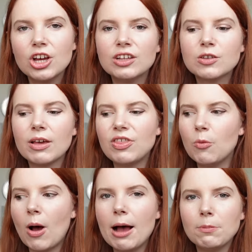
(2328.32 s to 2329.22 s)
So I think
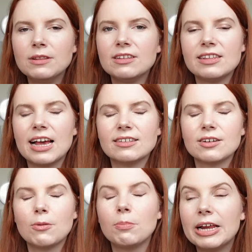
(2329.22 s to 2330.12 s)
what happens is he has a
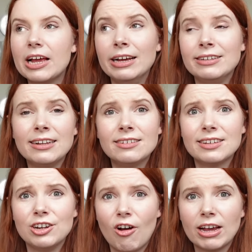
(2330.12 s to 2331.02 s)
complete
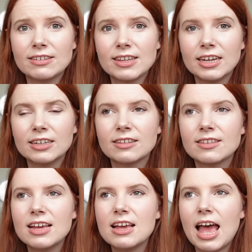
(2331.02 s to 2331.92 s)
identity
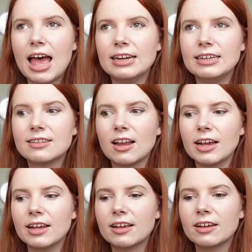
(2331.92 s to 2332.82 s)
crisis and he's
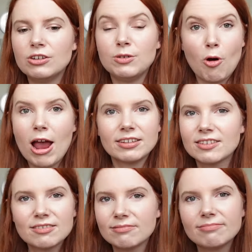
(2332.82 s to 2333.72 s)
like
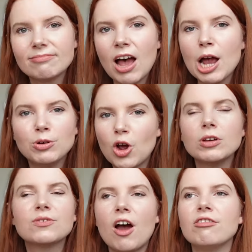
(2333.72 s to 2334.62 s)
depressed. I would go
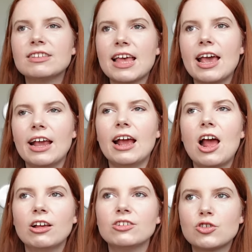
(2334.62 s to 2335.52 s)
as far as
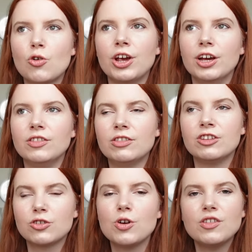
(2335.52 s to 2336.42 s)
saying Sawyer, the
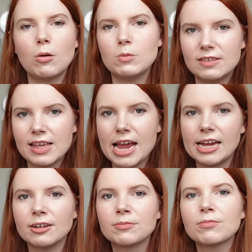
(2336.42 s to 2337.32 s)
Sawyer that we
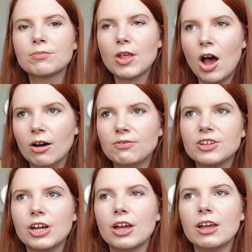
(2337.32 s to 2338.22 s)
see
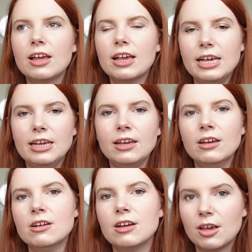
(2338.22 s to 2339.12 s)
after
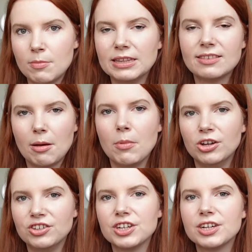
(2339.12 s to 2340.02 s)
he commits that
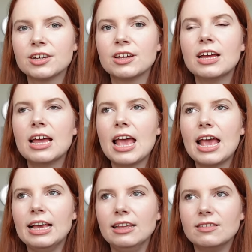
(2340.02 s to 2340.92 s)
murder,
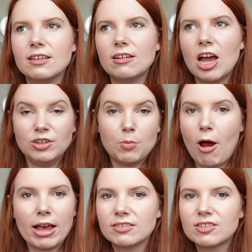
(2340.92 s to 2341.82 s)
is a
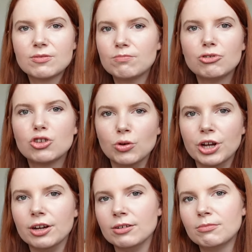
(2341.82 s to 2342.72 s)
depressed
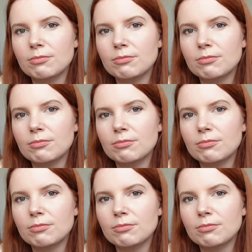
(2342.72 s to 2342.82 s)
Sawyer